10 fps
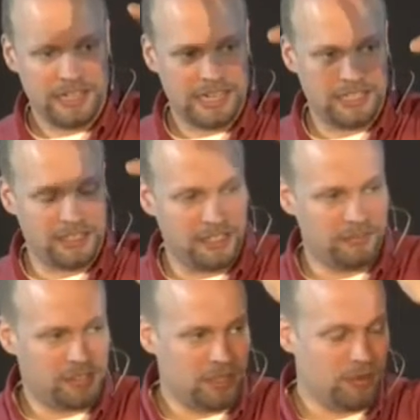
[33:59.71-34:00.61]
had
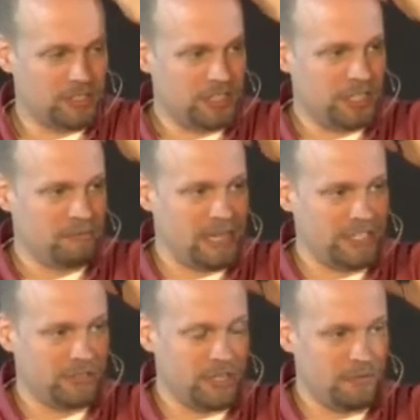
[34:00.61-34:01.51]
lived. He wasn't in a
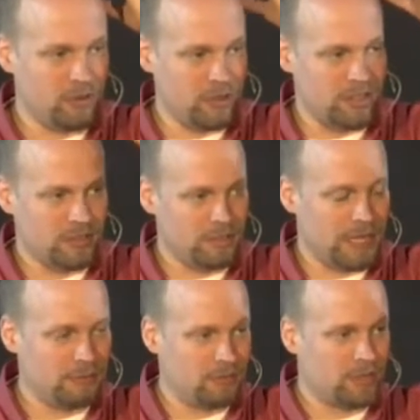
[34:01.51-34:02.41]
manger anymore. The
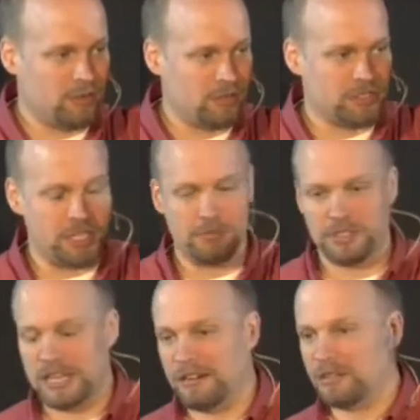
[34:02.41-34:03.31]
Bible records that he
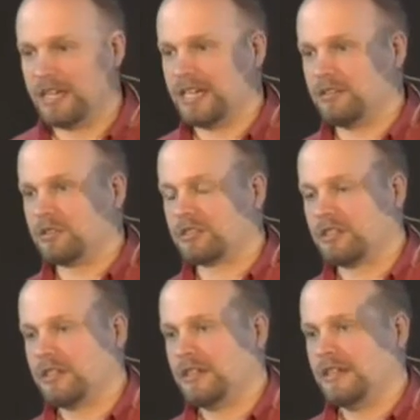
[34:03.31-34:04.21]
was now in a house
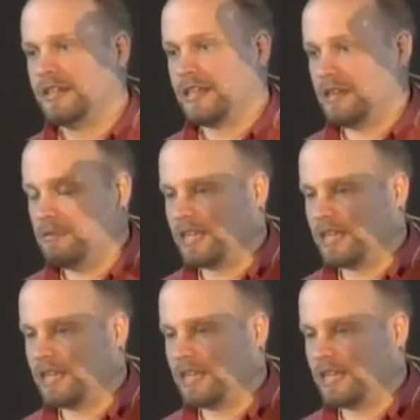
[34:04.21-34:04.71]
in